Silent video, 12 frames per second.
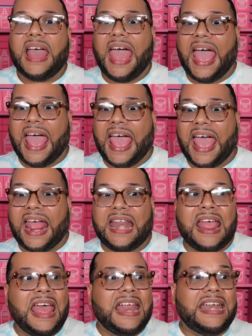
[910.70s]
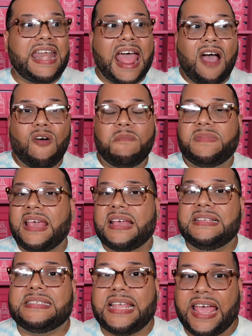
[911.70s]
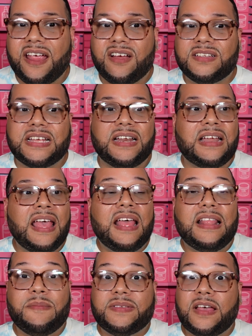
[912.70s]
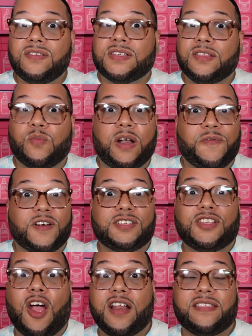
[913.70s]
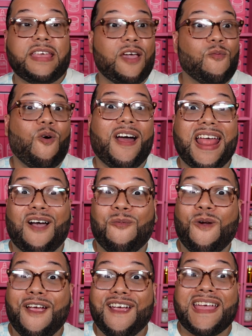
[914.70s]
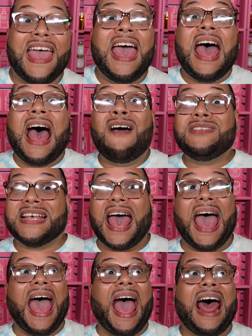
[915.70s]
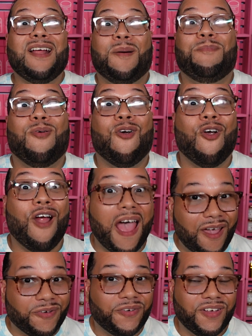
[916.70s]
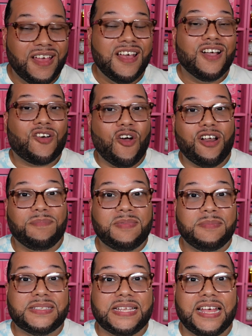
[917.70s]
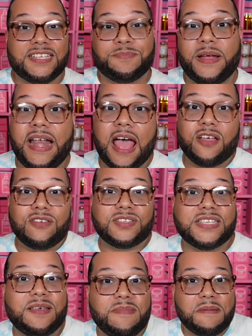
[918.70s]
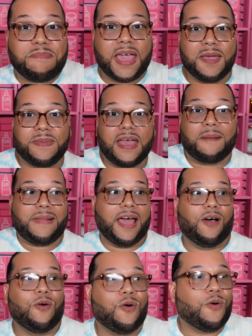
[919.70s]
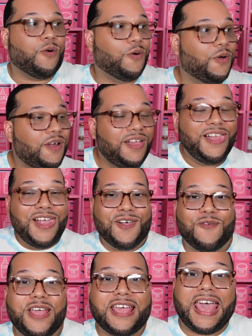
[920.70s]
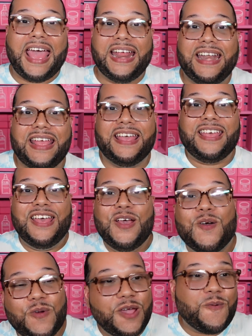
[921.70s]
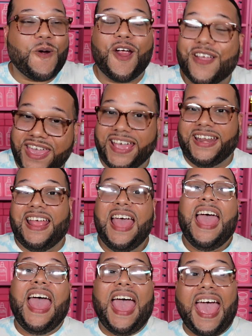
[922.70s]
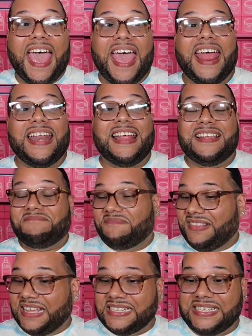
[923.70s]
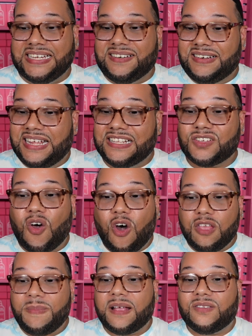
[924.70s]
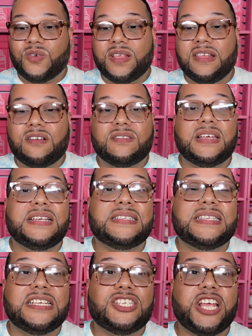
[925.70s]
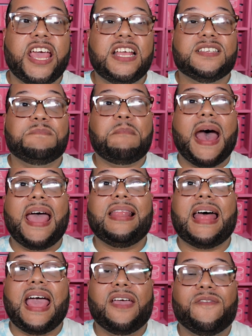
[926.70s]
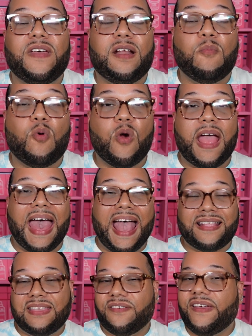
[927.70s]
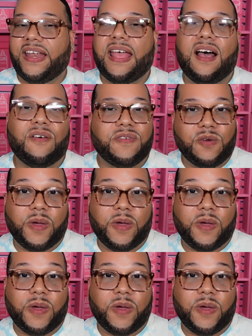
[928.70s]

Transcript: and now I'm taking stairs. And let me tell you something, when I first started day one at work, I was out of breath going up them stairs. But now you see me, baby, I'm like, ooh, we getting it, we working. And listen, it's all about doing little things to change my life in a more active and a healthy